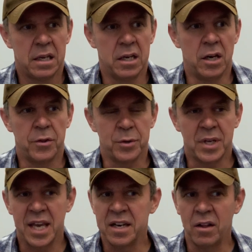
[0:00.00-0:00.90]
through
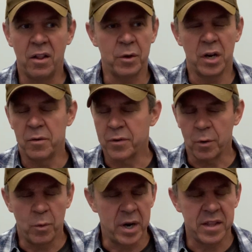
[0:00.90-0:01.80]
Kindle,
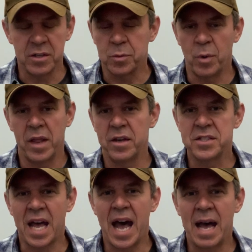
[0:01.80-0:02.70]
for one of those
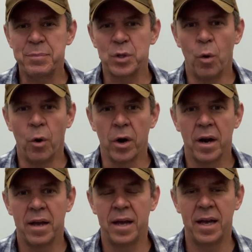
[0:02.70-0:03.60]
apps,
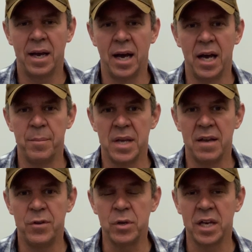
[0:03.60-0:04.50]
or
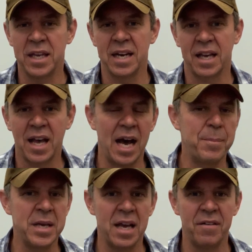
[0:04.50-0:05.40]
if you could get a
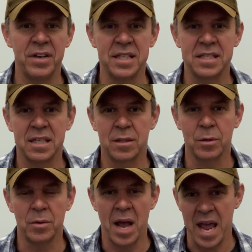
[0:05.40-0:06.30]
copy of it
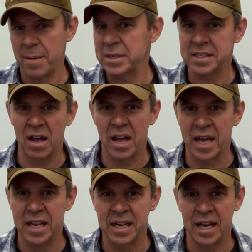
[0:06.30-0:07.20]
through
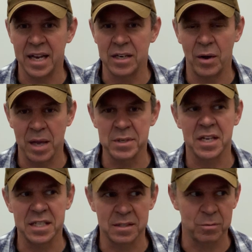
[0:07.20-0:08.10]
Amazon. I know
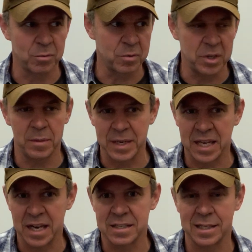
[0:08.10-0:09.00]
Amazon's really been
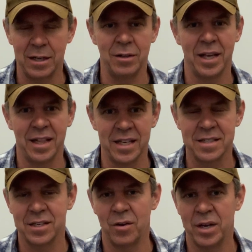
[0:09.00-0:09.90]
kind of slow lately,
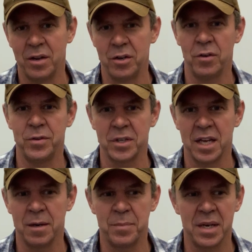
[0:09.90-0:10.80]
so I don't know if you'll
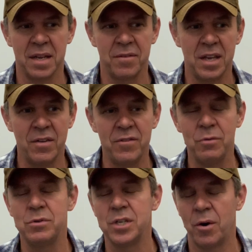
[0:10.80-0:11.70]
get it. But even if you
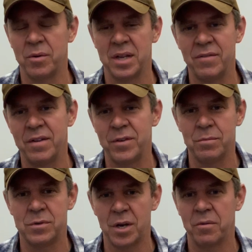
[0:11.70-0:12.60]

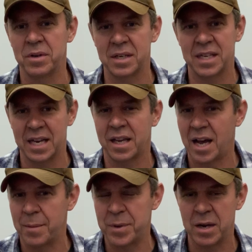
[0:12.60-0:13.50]
don't get a
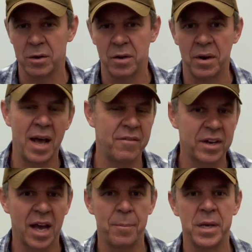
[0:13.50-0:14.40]
copy or don't have a
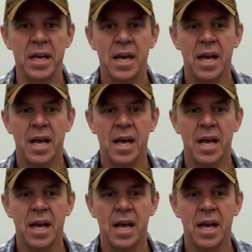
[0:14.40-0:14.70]
copy,